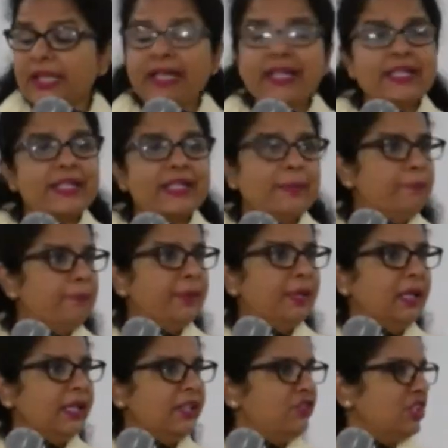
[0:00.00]
is simple.
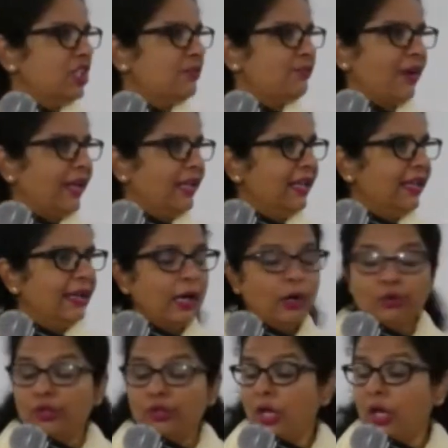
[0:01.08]
It's just finding
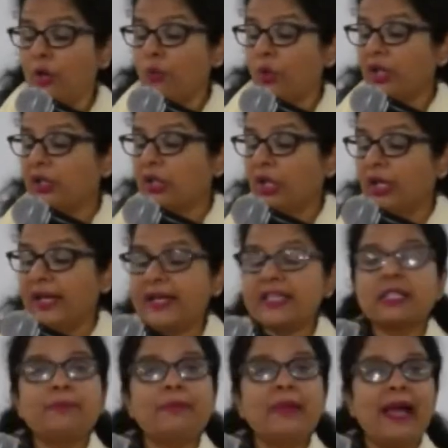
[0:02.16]
out what God
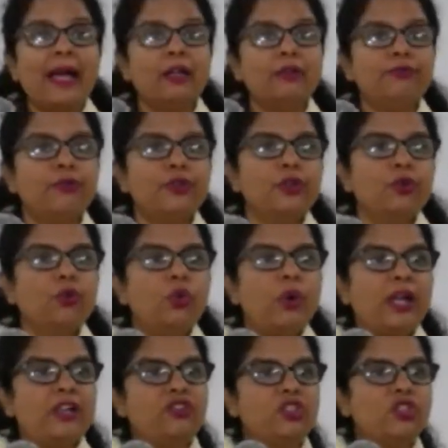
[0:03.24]
has planned for you
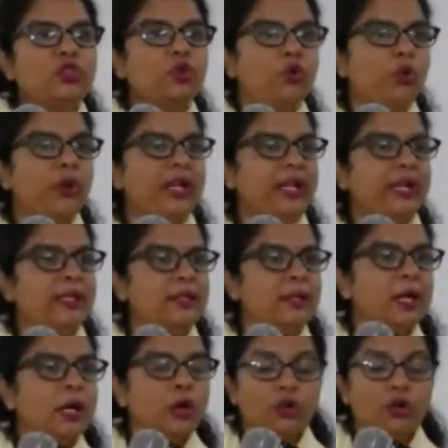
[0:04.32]
and just doing it
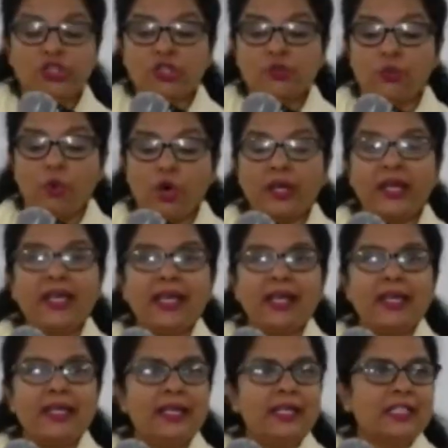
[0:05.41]
or just walking
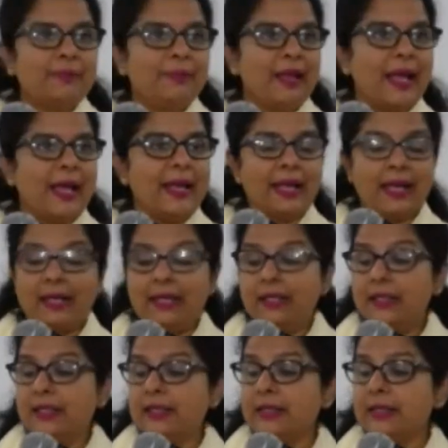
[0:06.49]
in his plan and
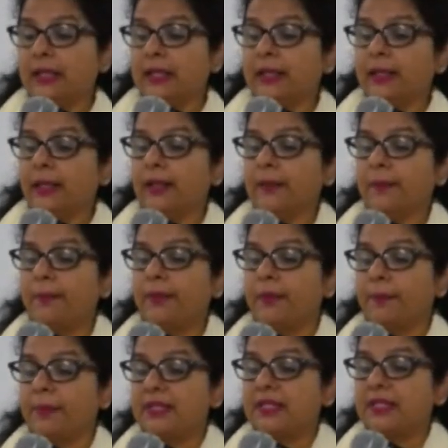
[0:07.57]
in his uh,
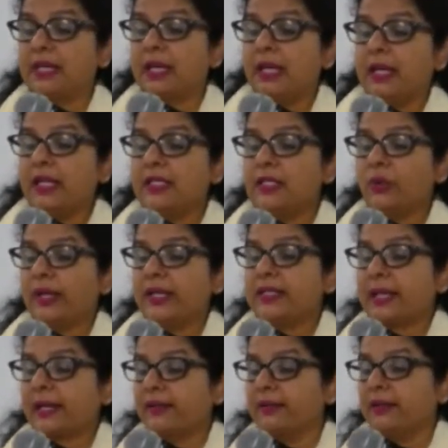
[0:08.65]
purpose. Let's look at
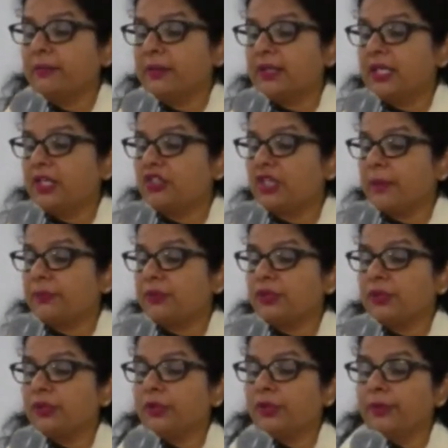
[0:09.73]
Second Timothy
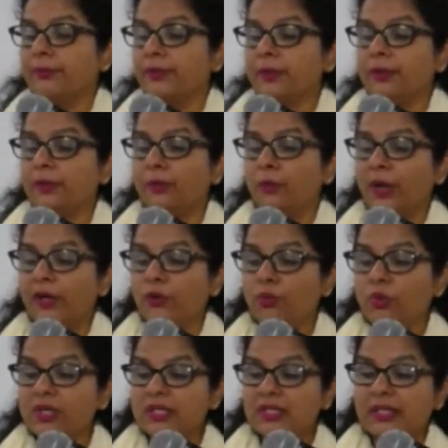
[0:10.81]
chapter uh, 1
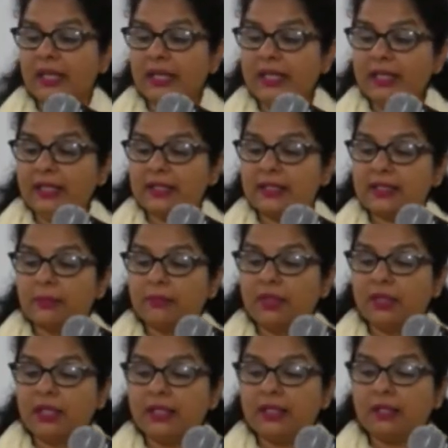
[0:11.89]
verse 9. Can
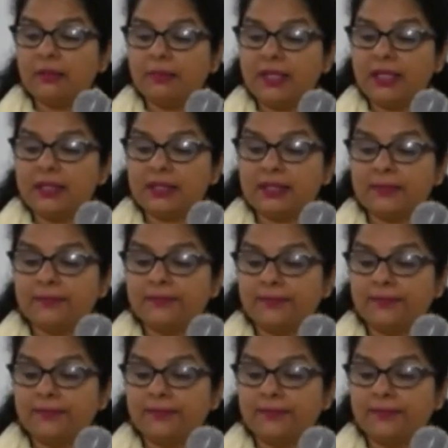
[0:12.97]
somebody read that please?